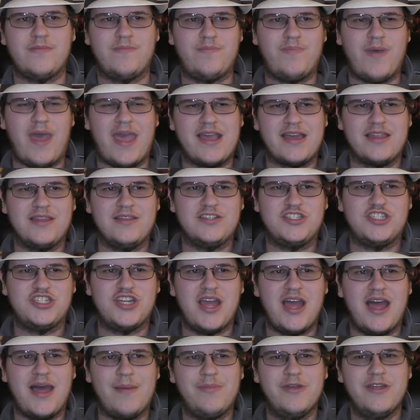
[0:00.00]
back of the
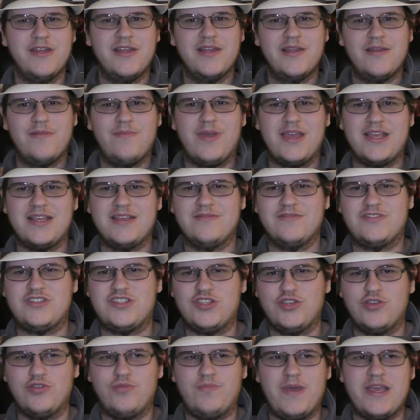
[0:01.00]
shop,
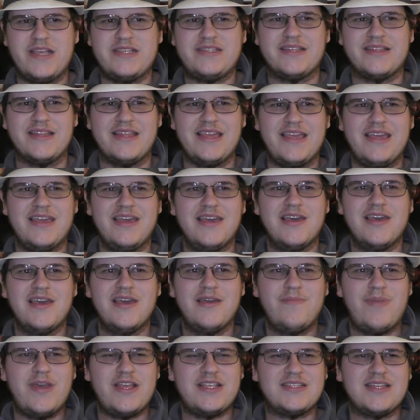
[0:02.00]
to basically
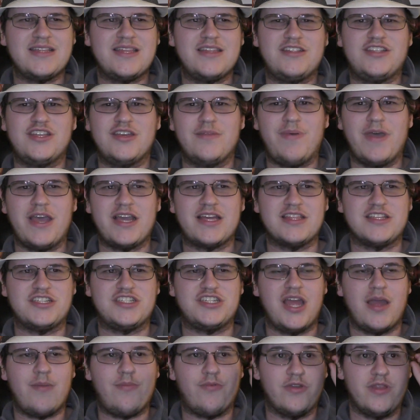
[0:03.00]
to the back of the
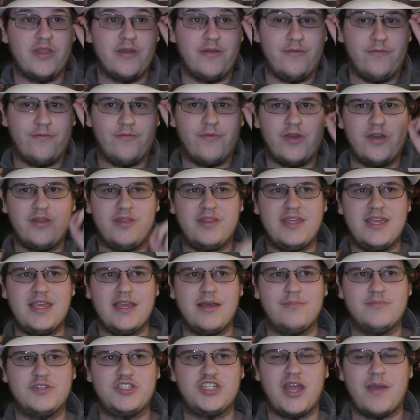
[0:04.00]
shop where
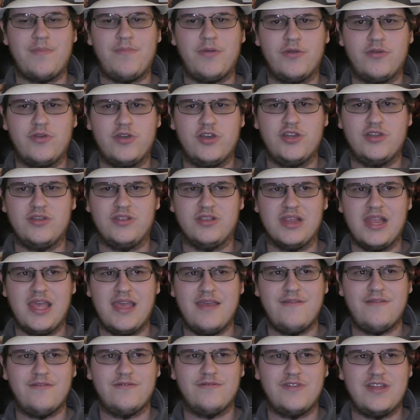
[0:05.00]
the shop owner
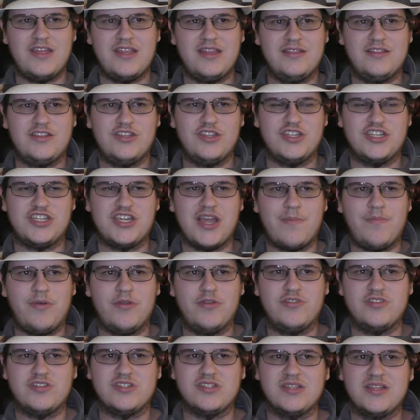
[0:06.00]
lived, into the shop
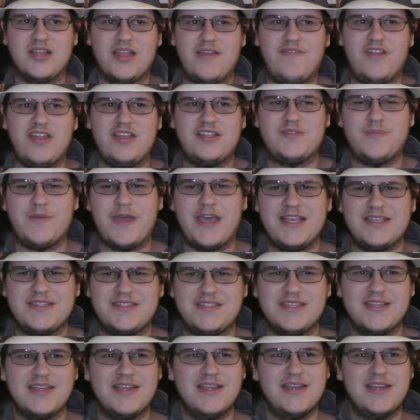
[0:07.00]
owner's living
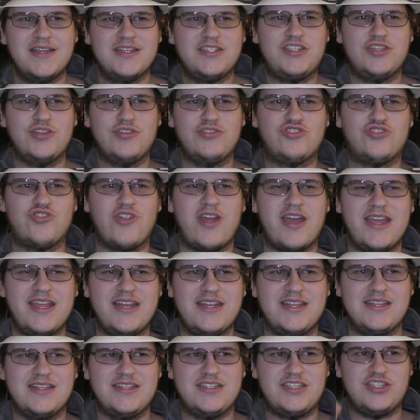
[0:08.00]
space, to try
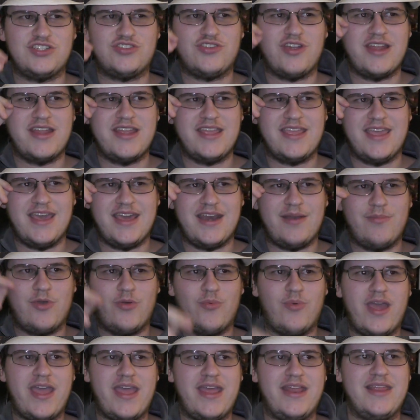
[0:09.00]
and get him
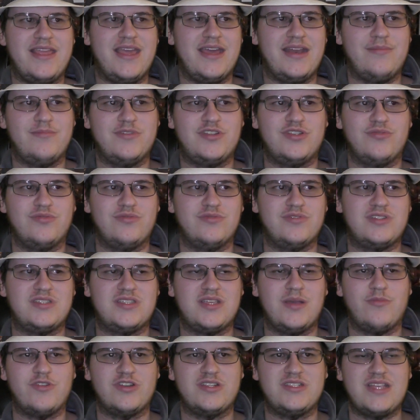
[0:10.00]
away and get him to
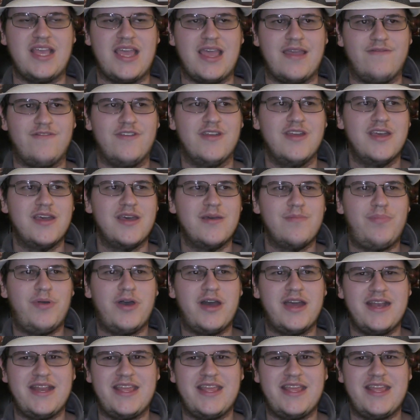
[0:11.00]
somewhere safe. But